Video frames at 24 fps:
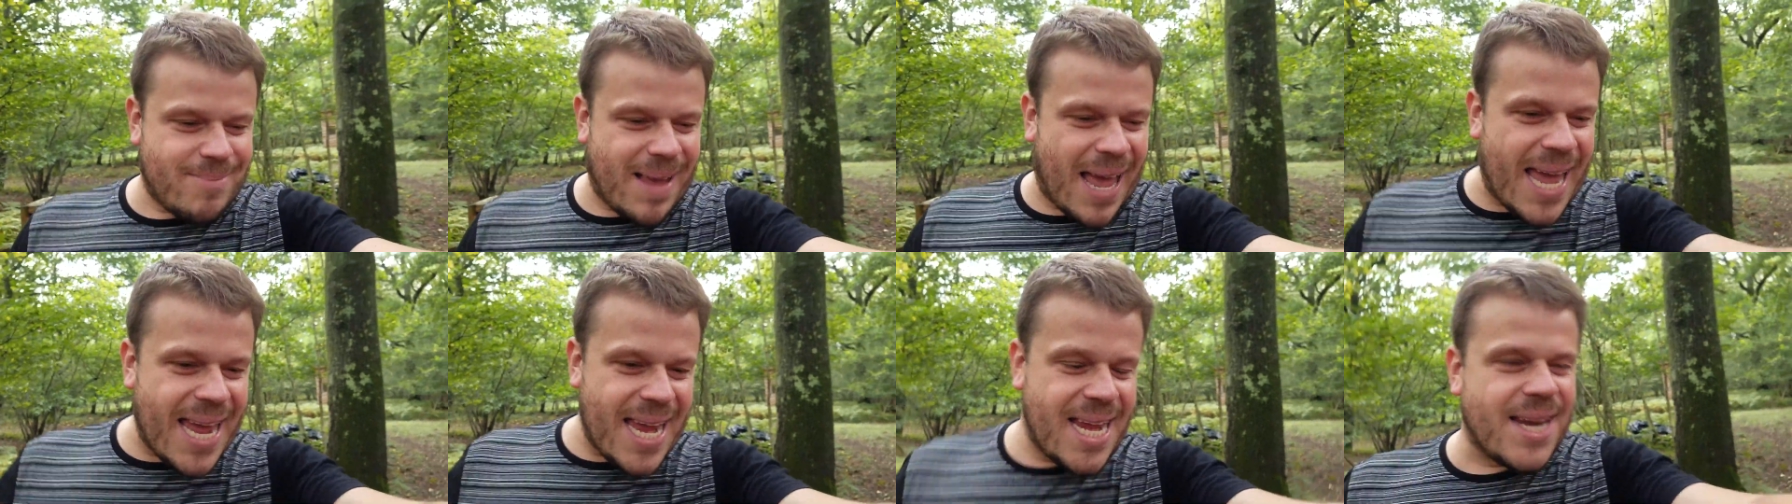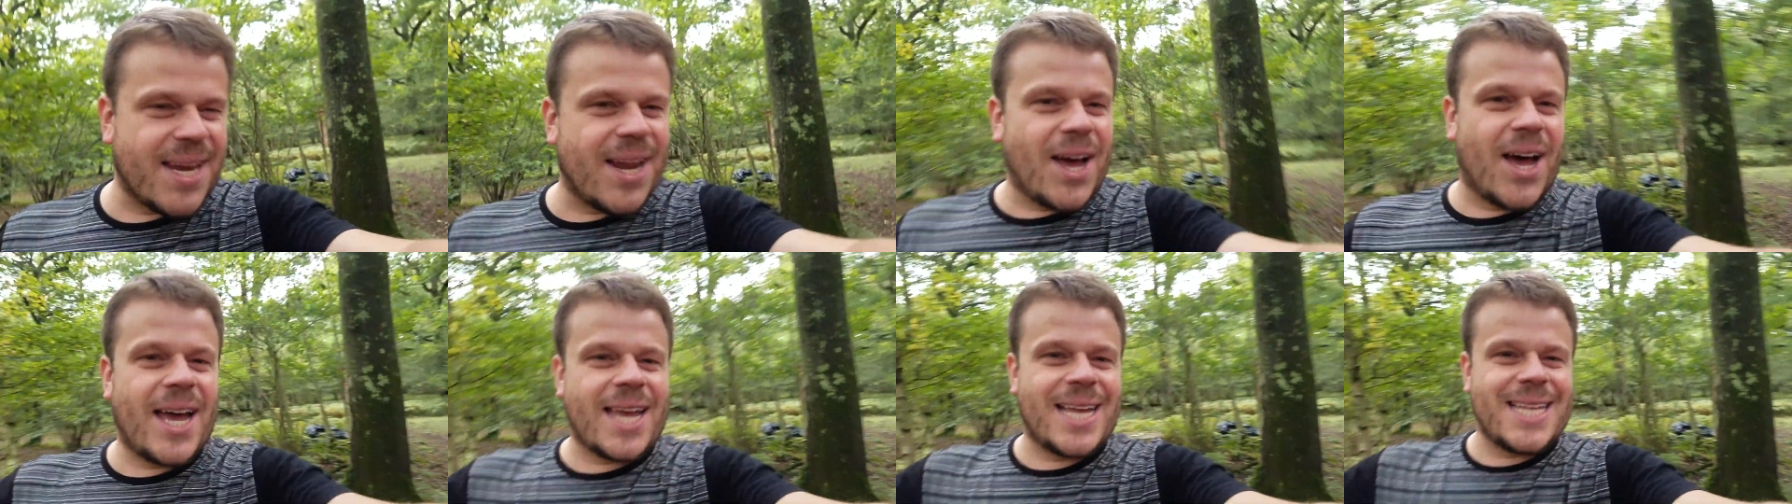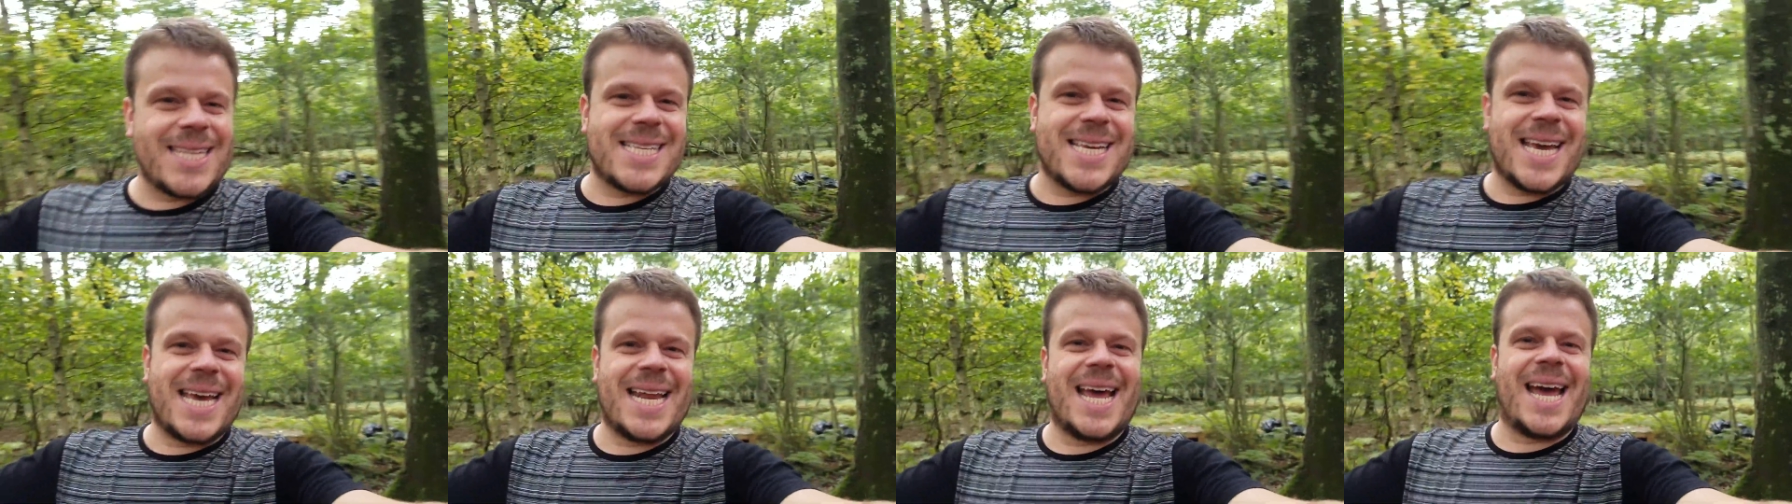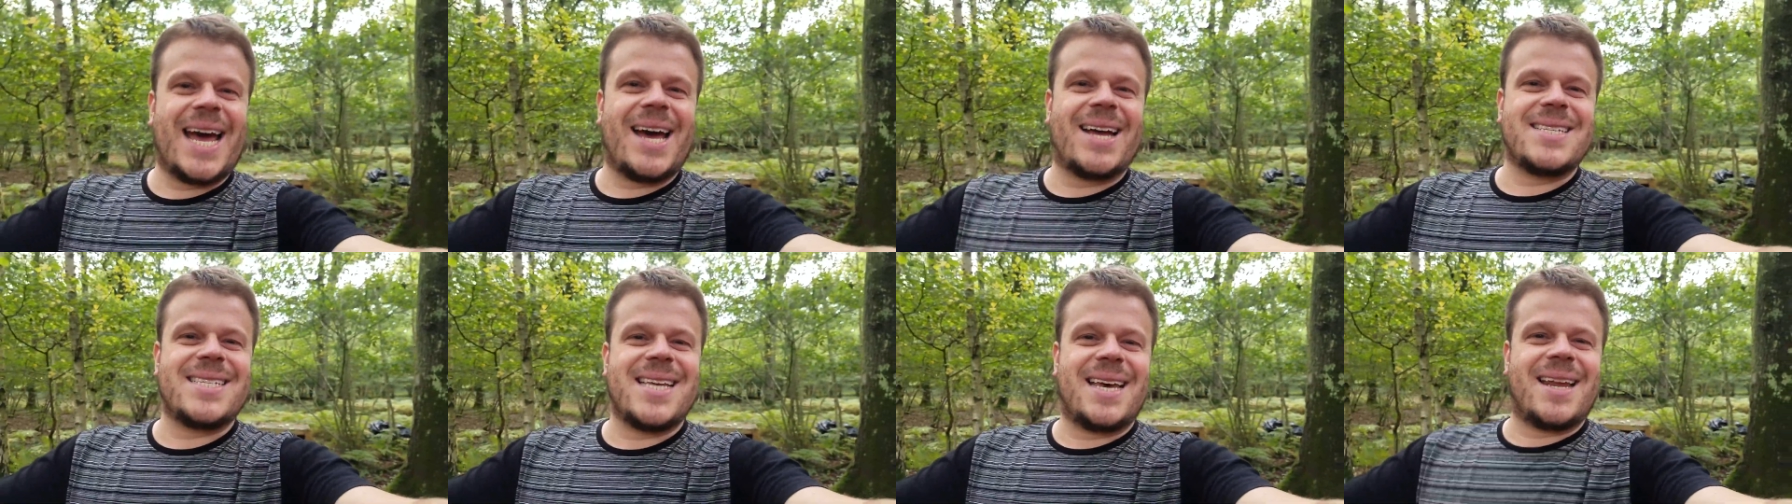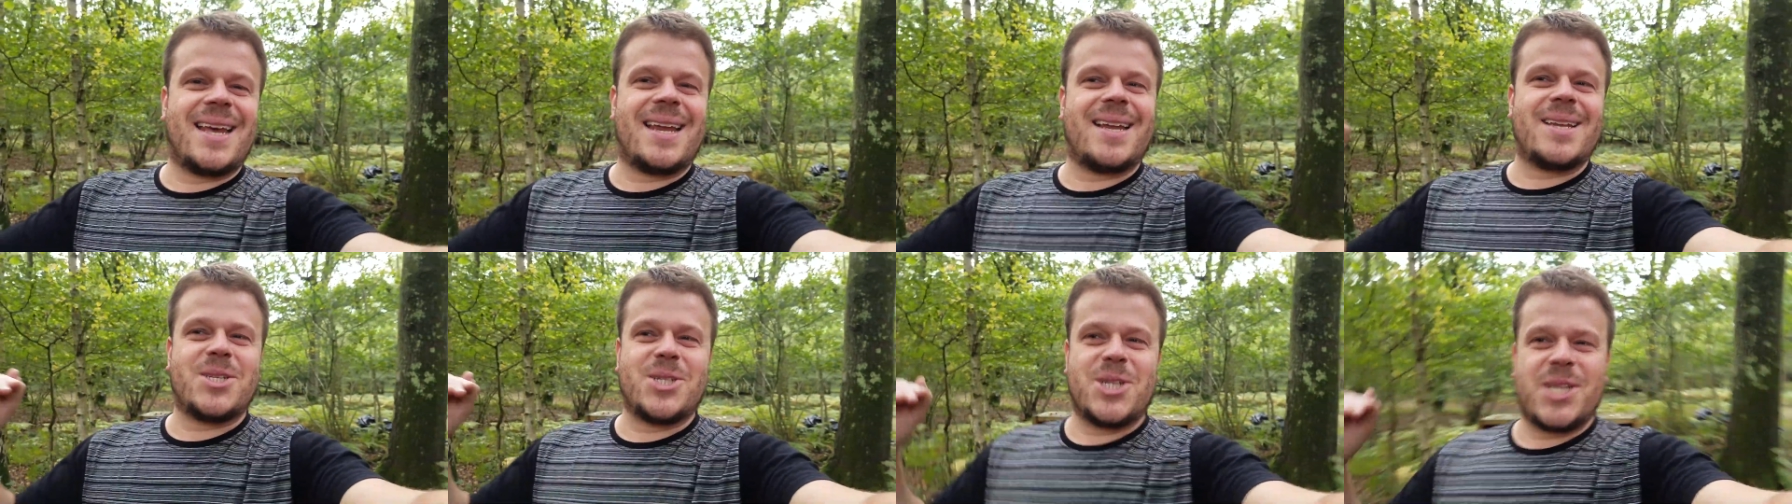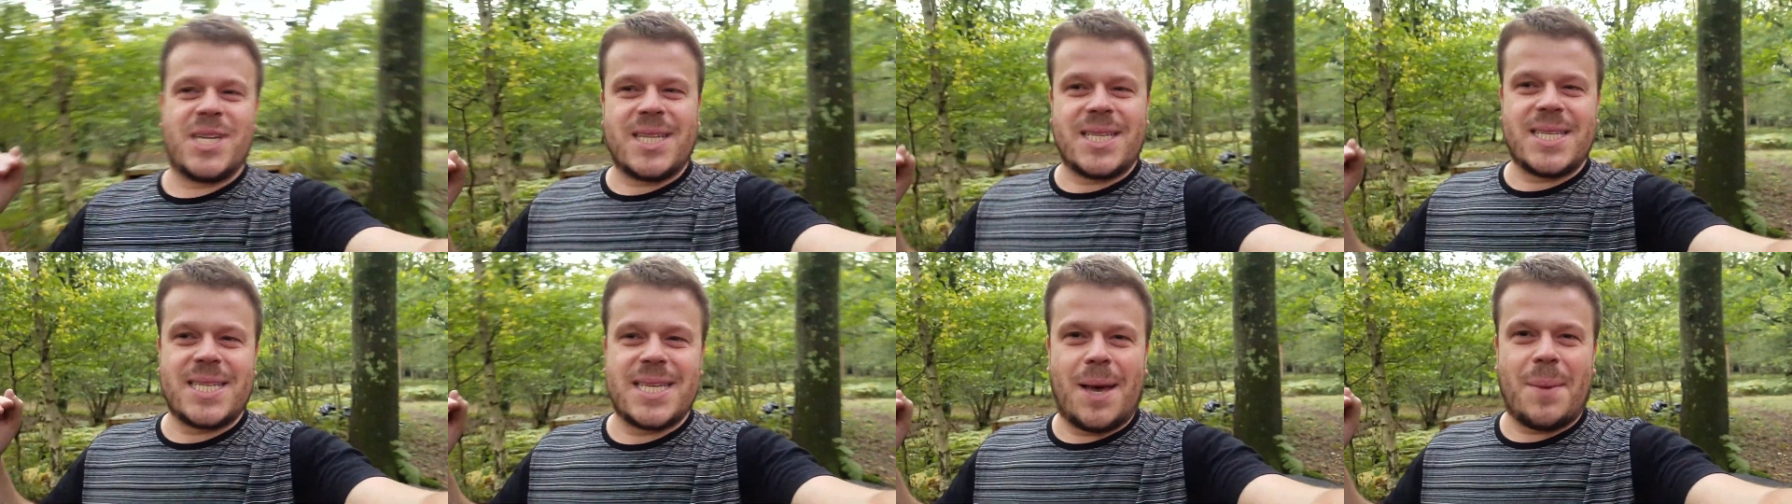8, 9, 10 out of 10 energy
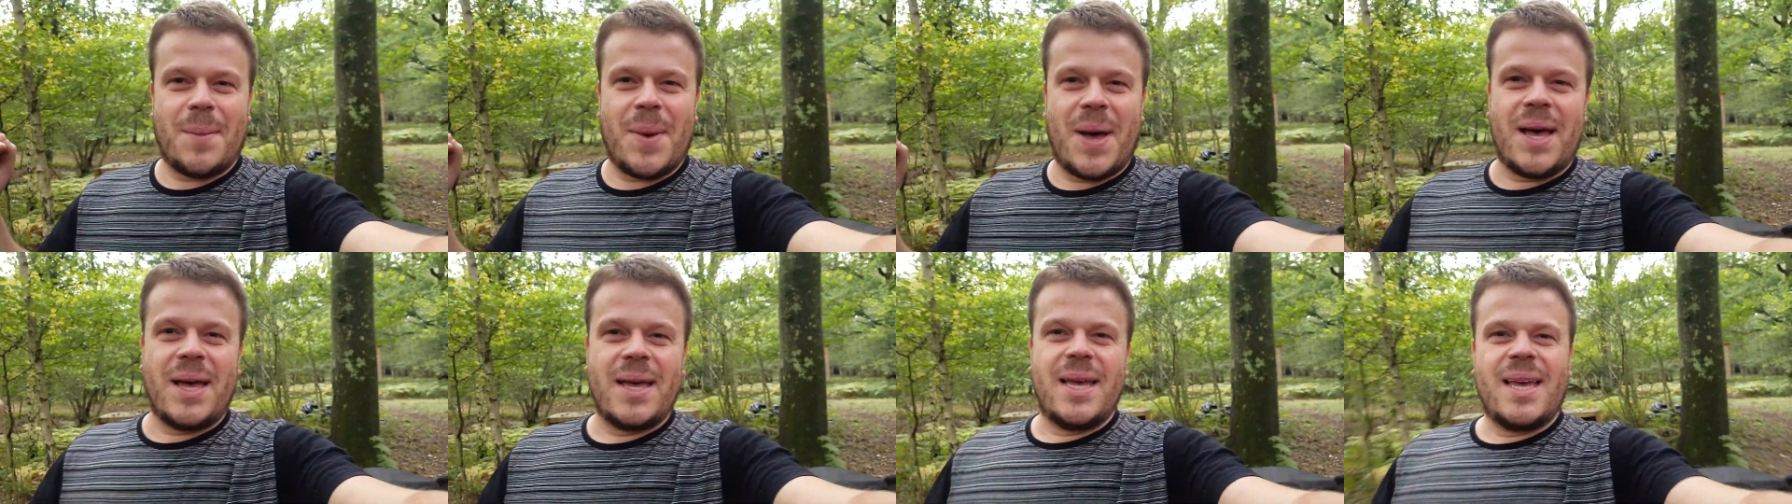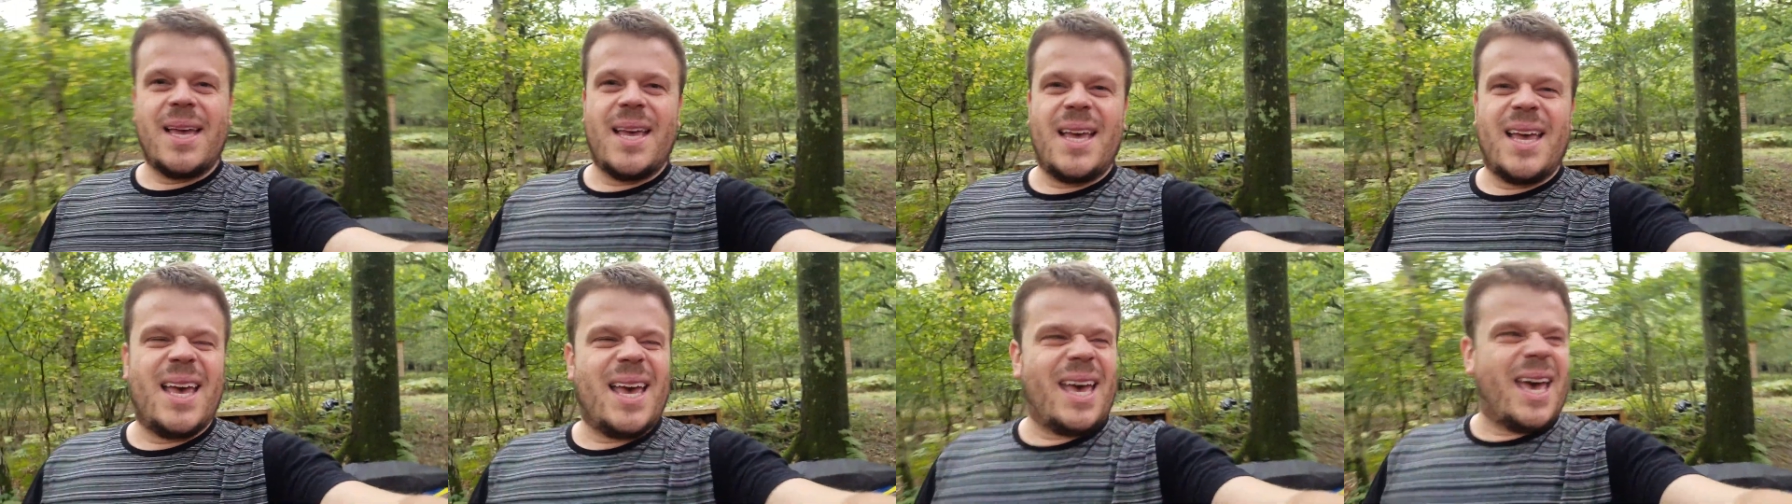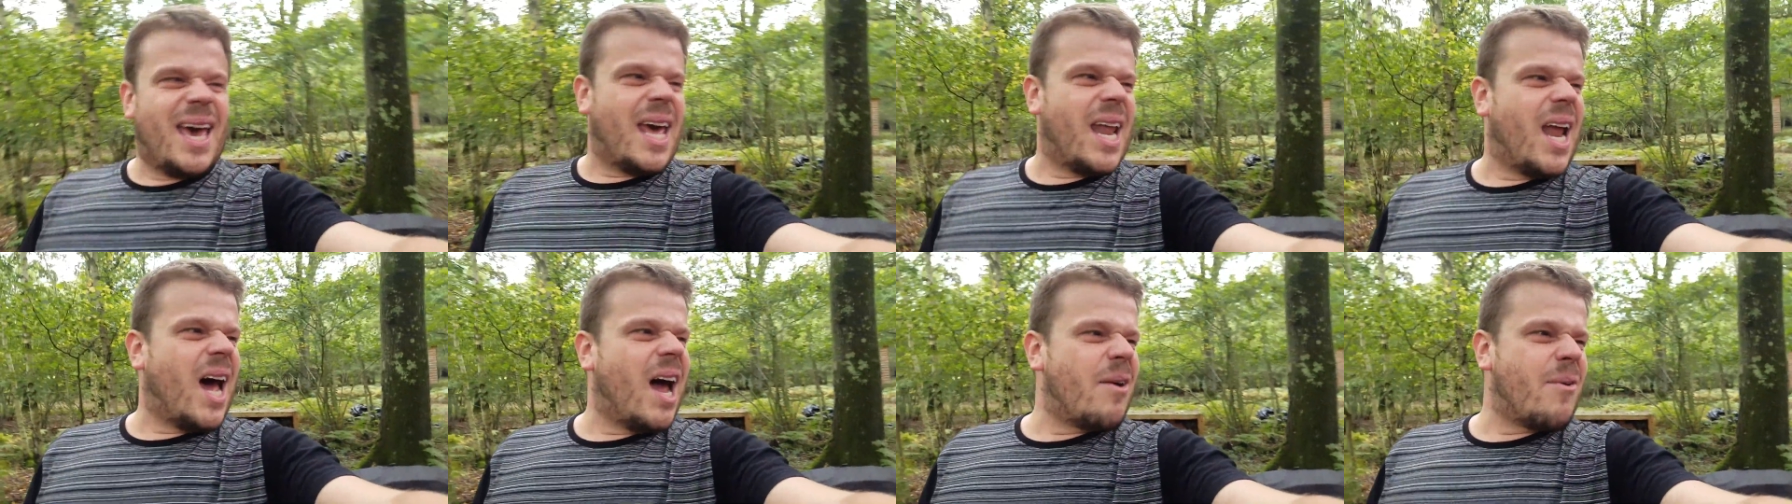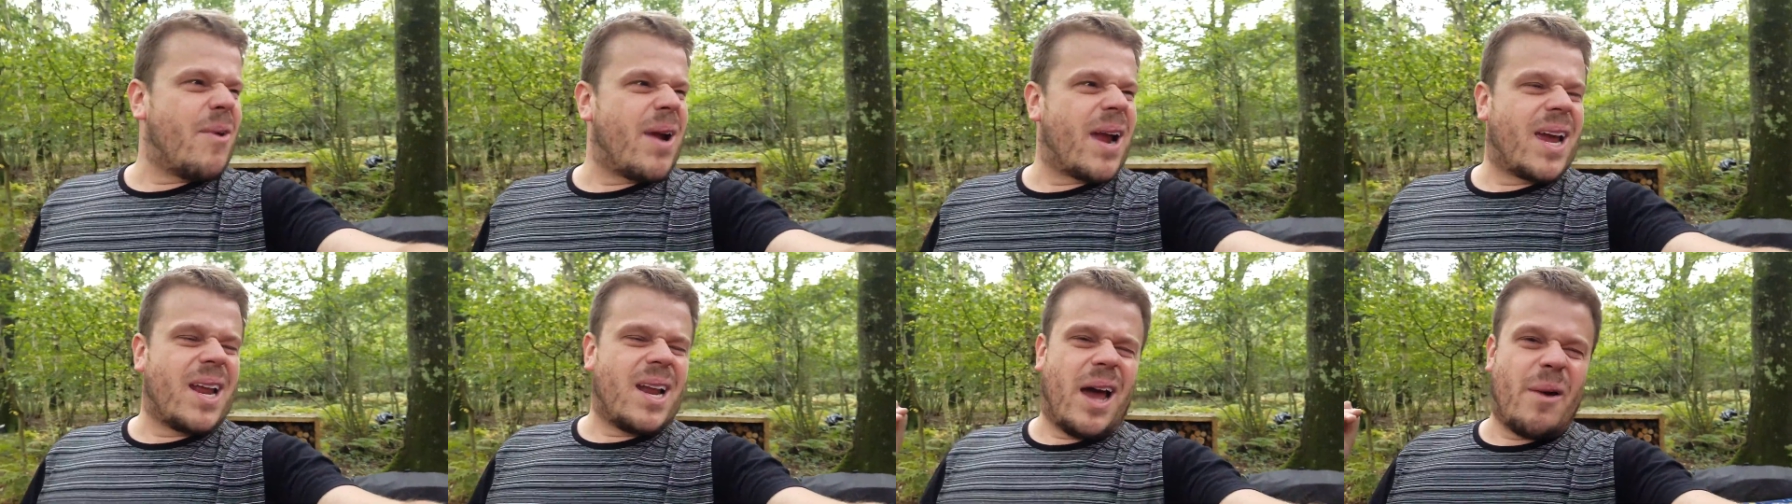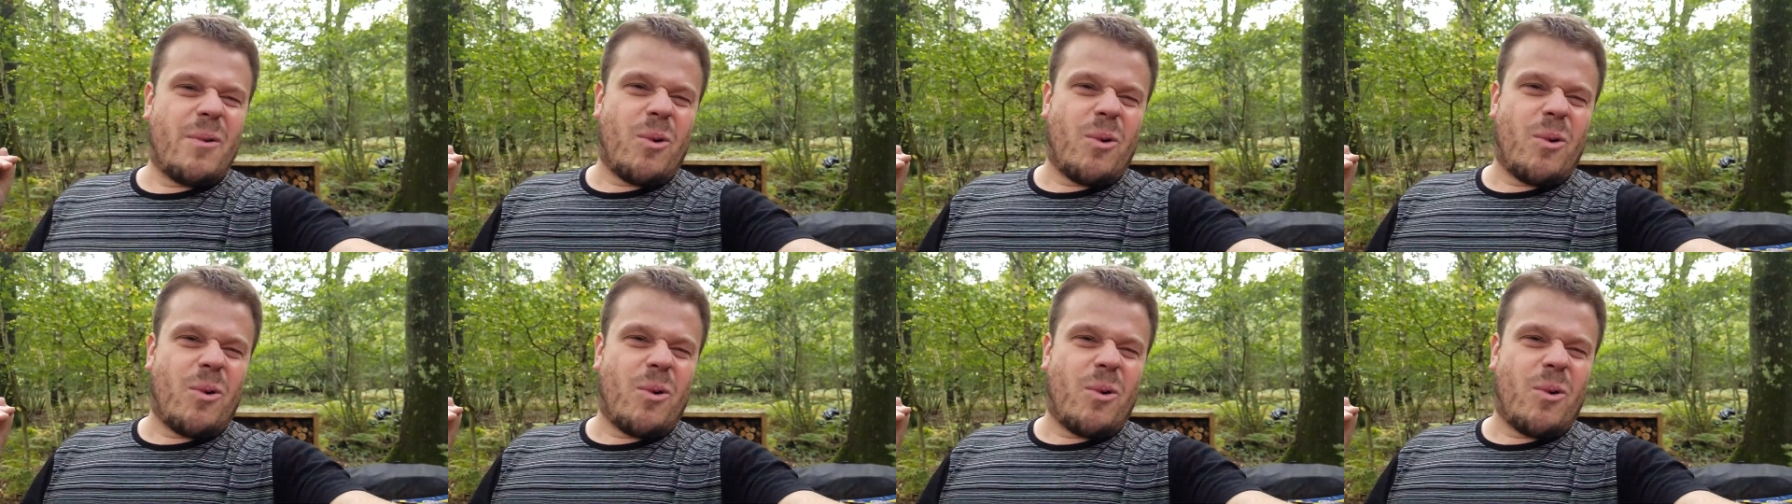in summer. And I reckon I